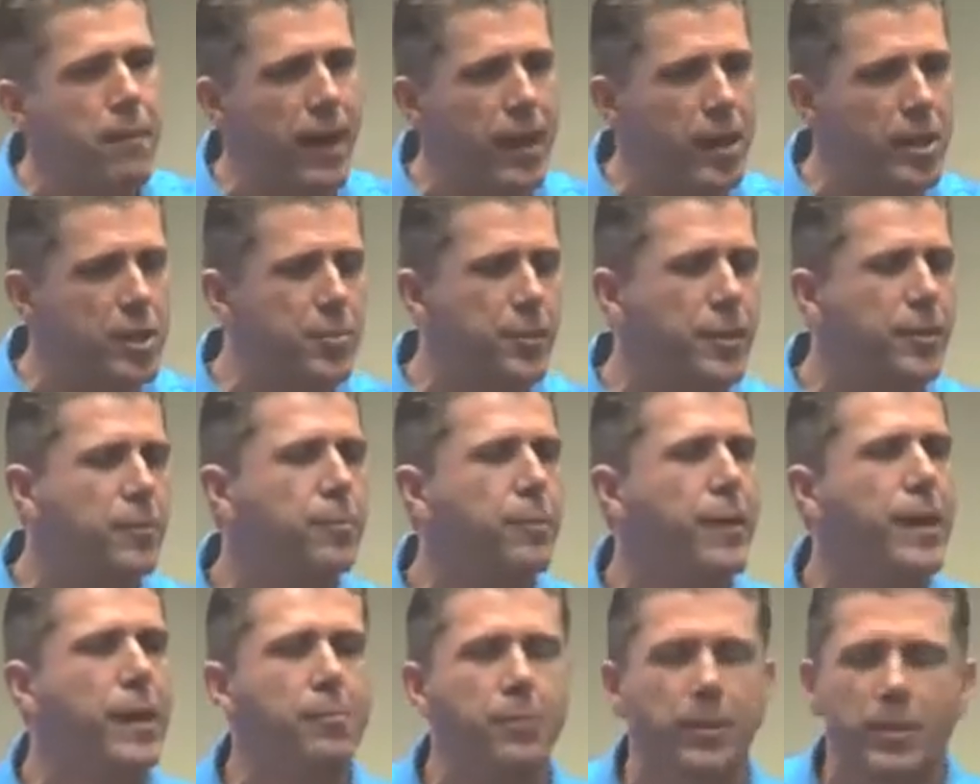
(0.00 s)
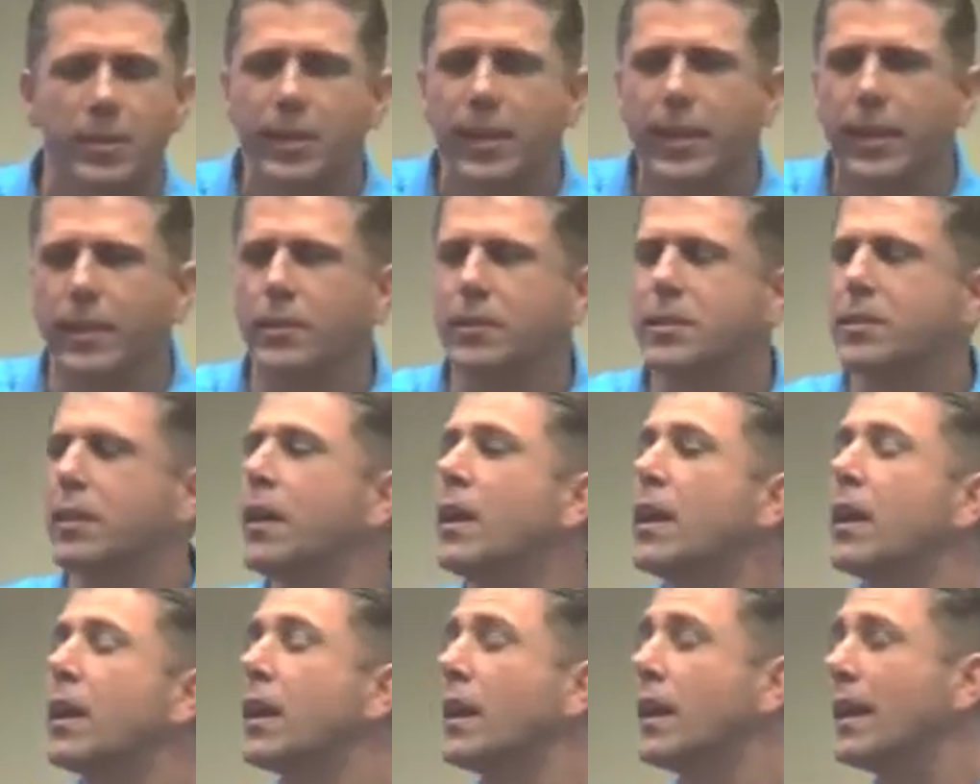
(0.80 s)
management, people skills,
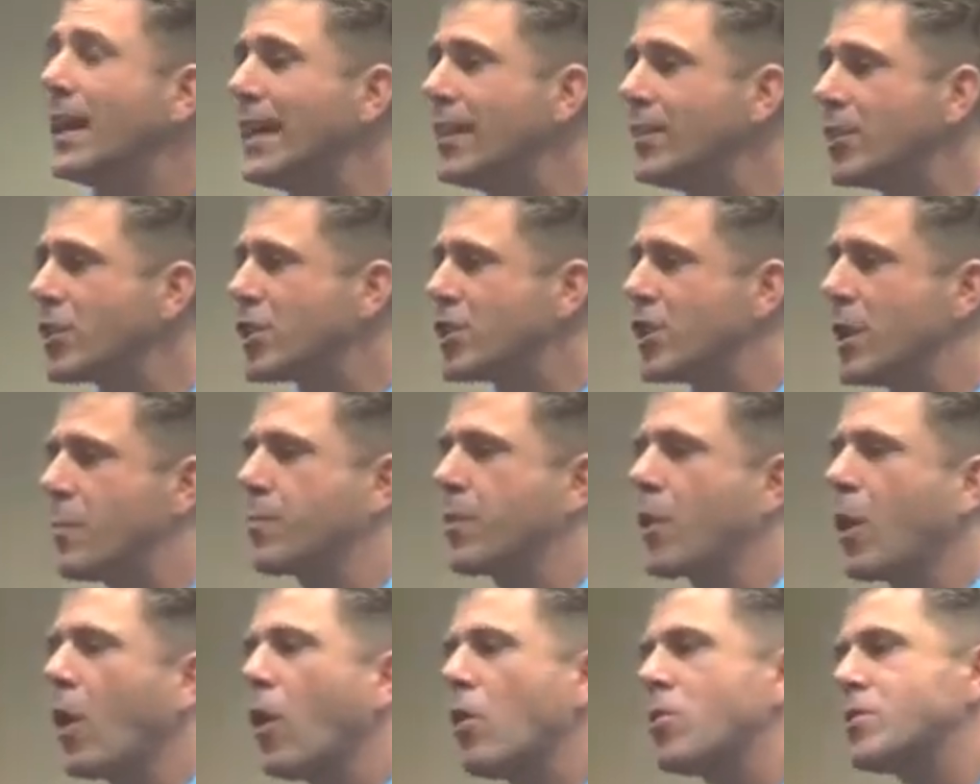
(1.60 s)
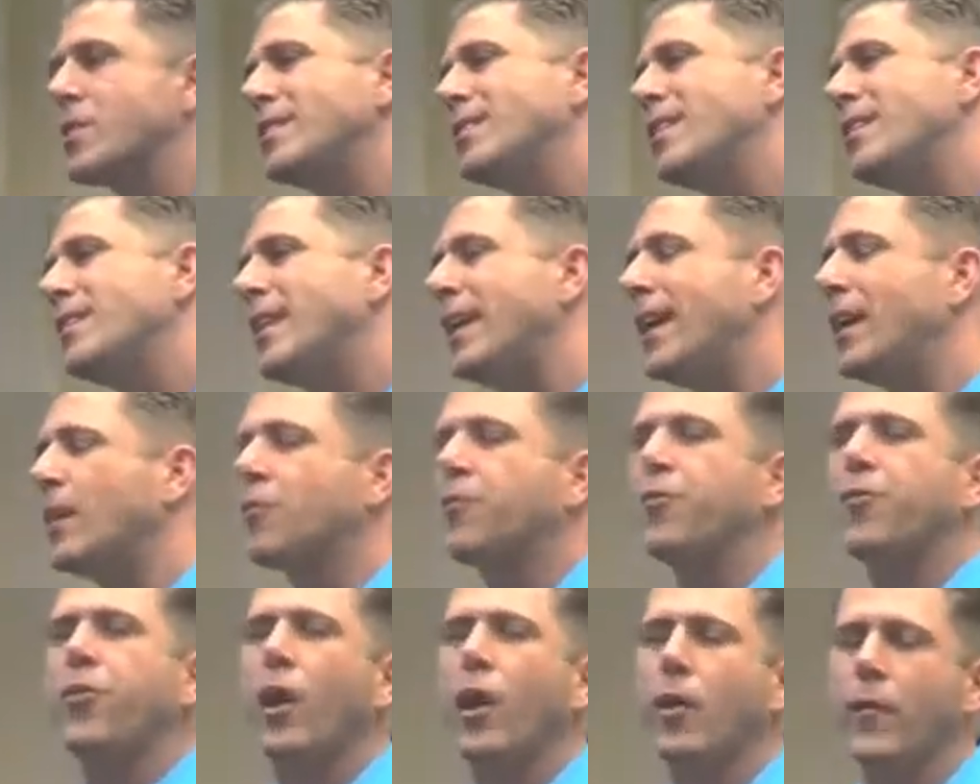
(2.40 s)
leadership, closing the deal,
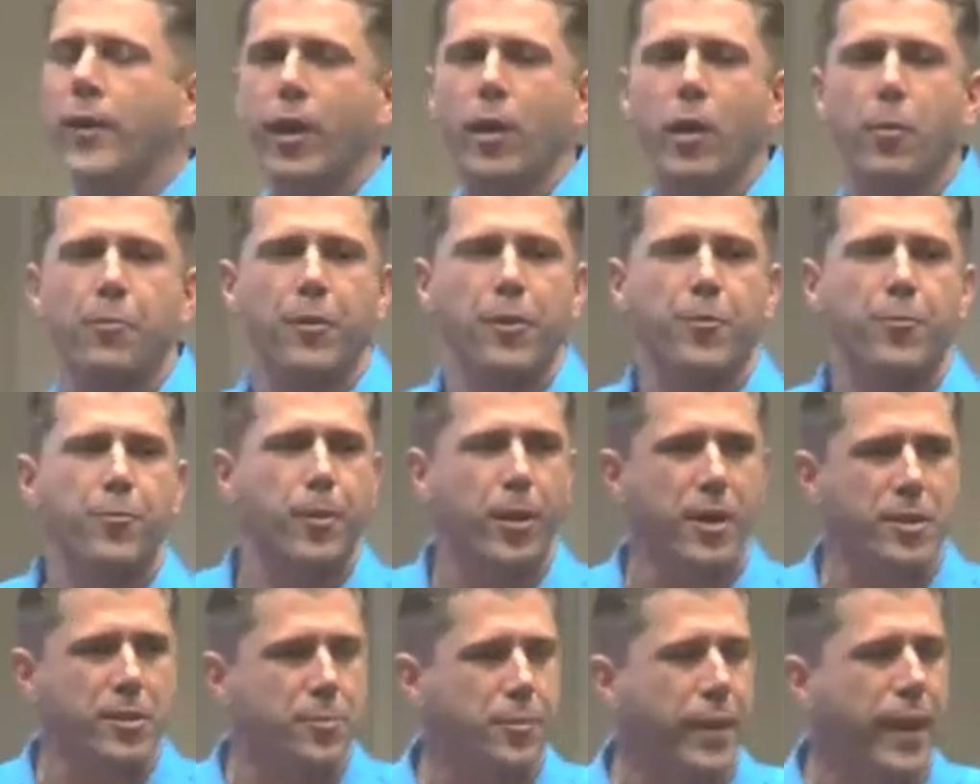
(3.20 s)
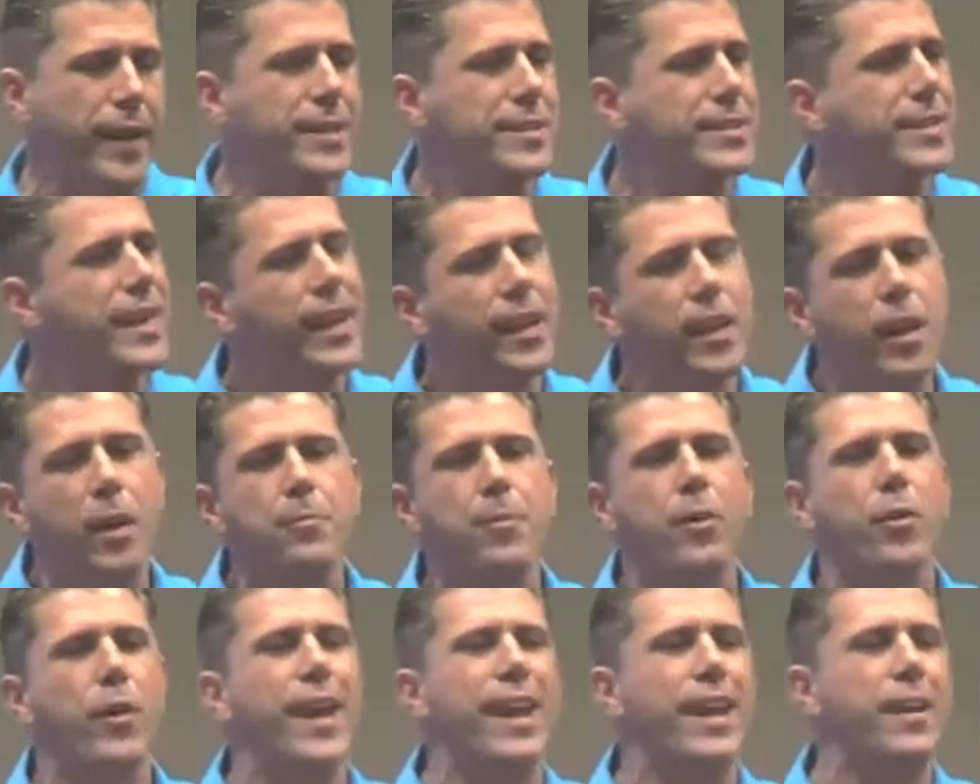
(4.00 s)
following up with prospects, setting
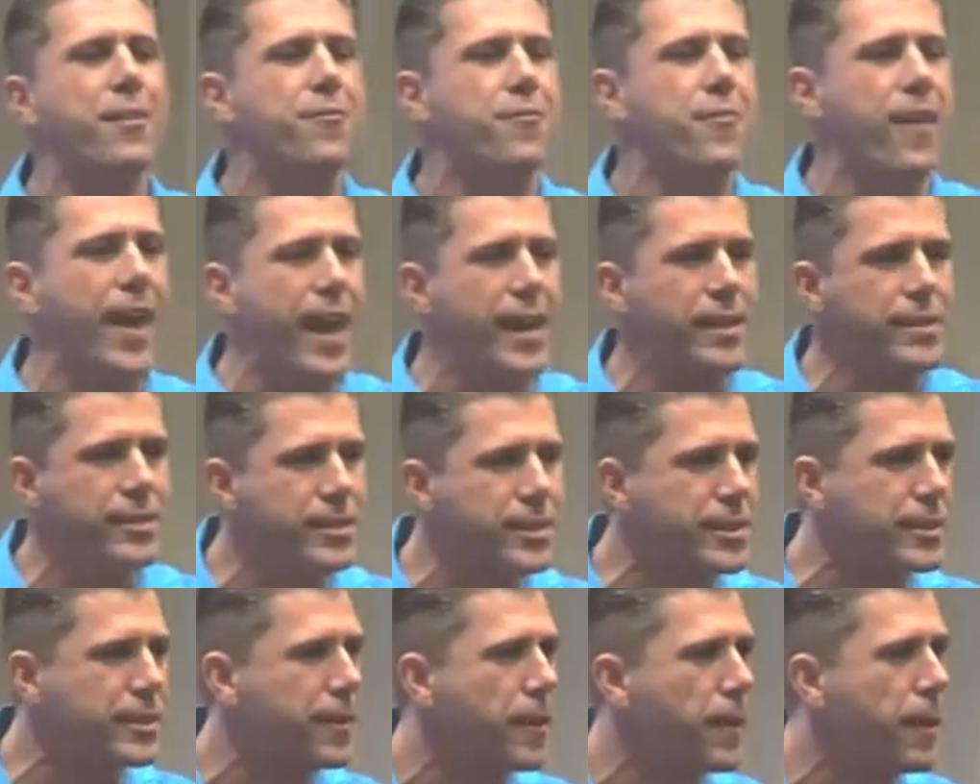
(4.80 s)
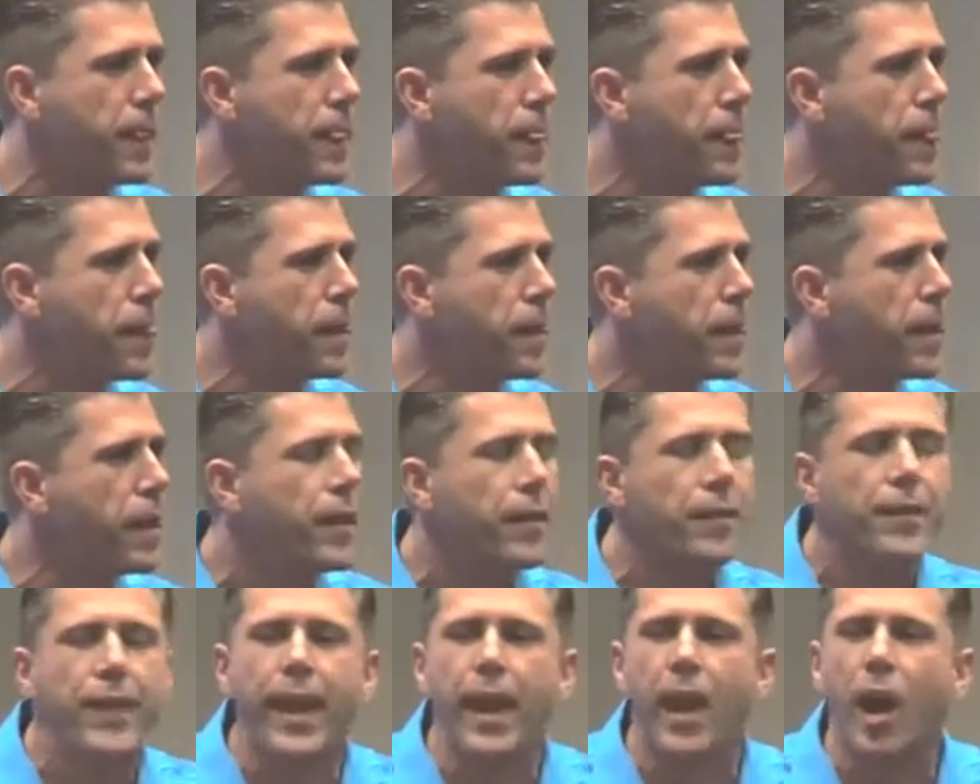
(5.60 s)
up great events,
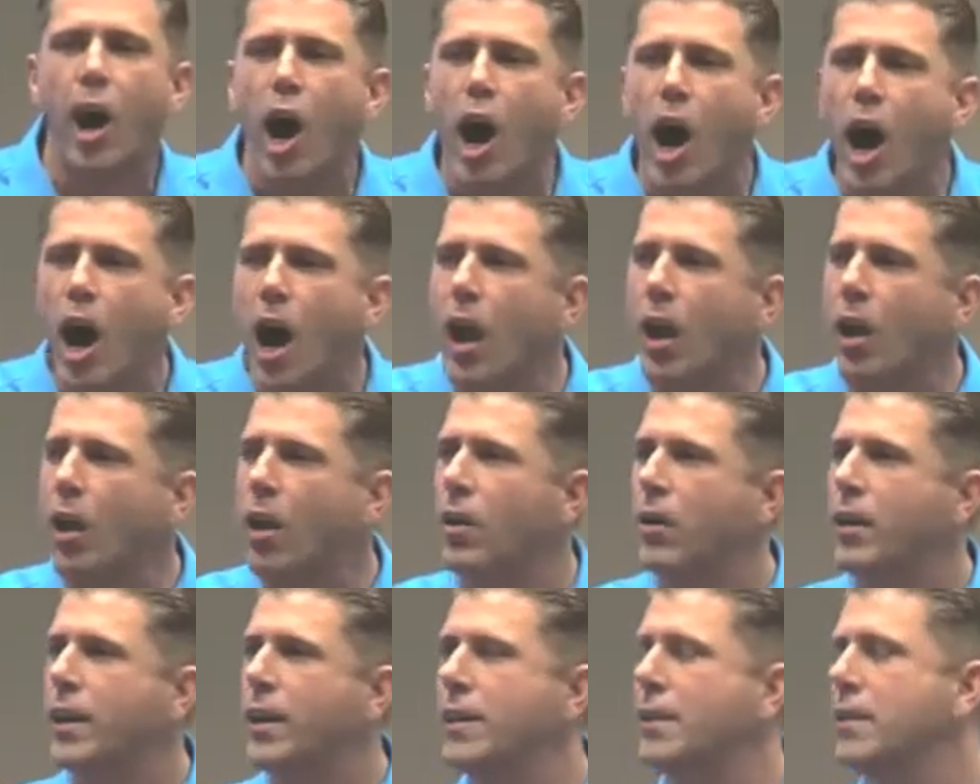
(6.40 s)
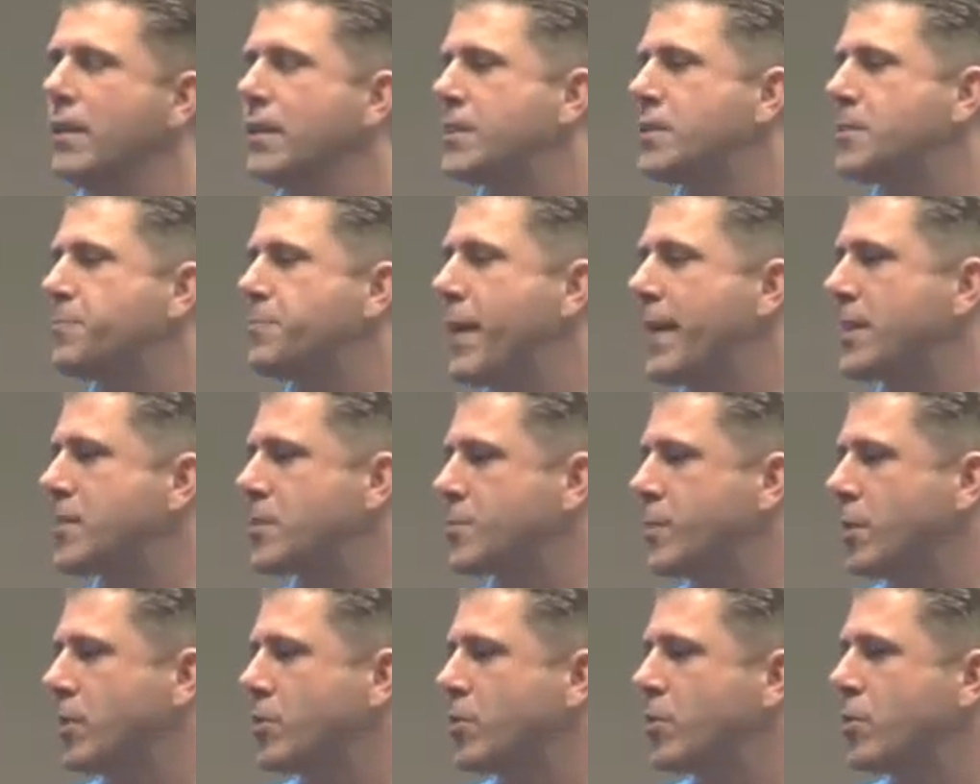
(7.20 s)
they all are
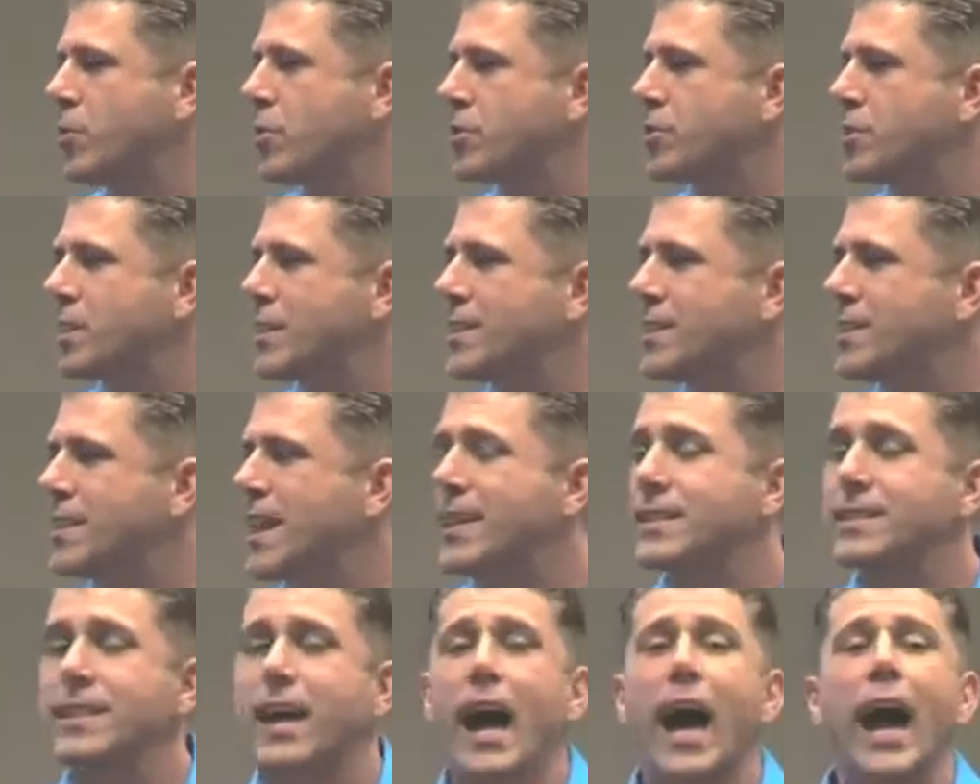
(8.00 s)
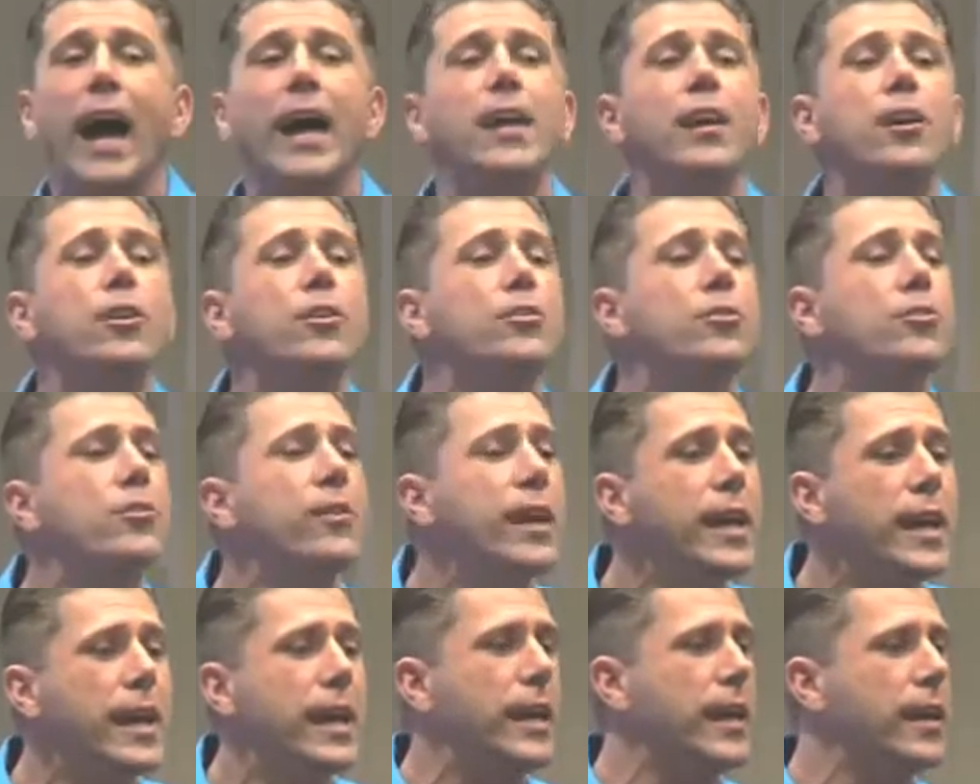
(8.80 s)
indispensable to your success. I
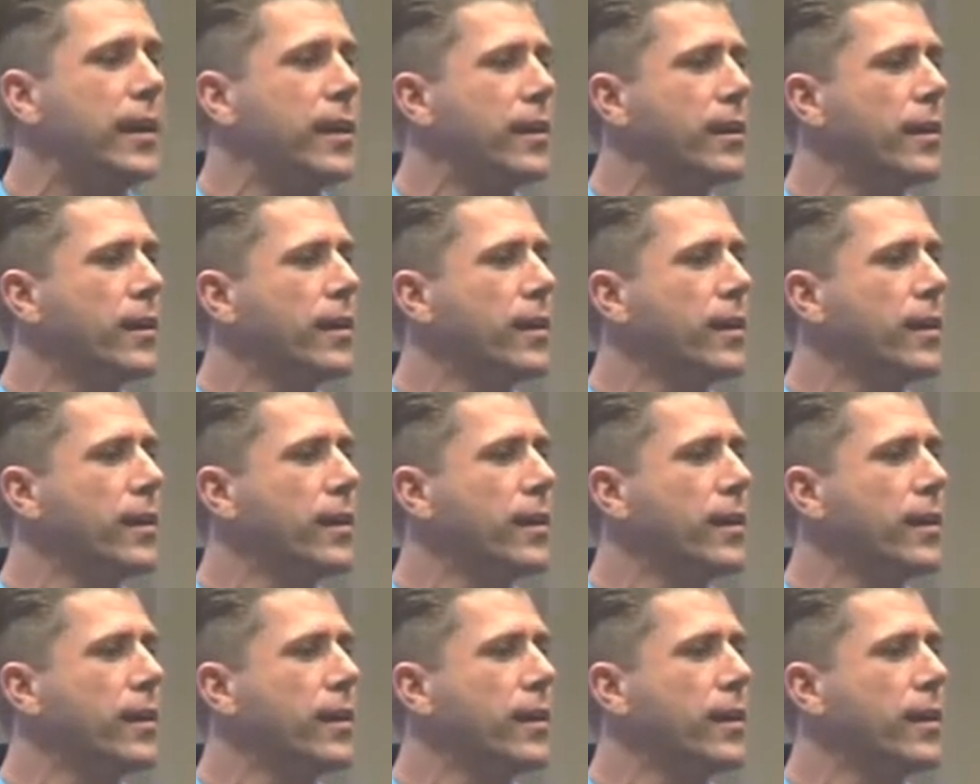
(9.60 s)
agree.